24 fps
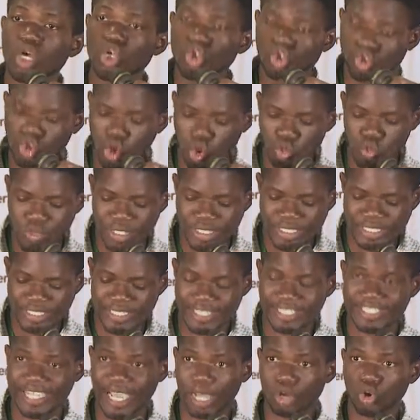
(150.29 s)
So with
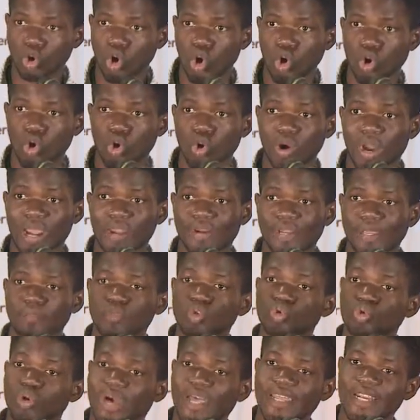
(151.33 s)
the Django ORM,
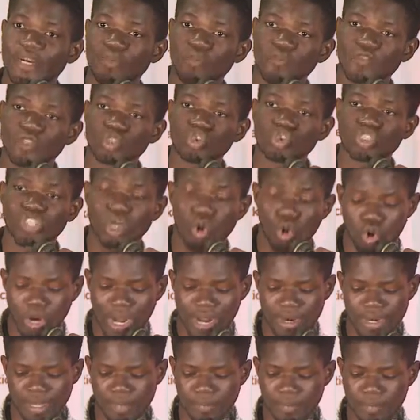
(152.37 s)
you can remove the
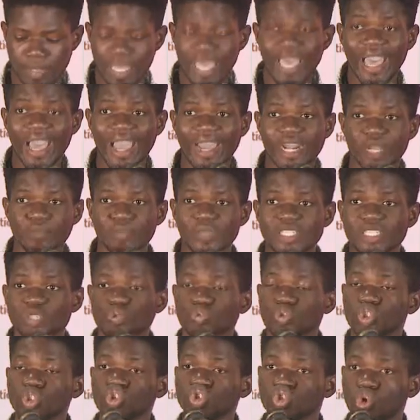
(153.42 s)
ORM and replace it
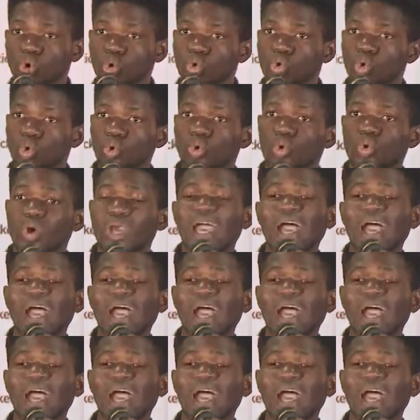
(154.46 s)
with Django.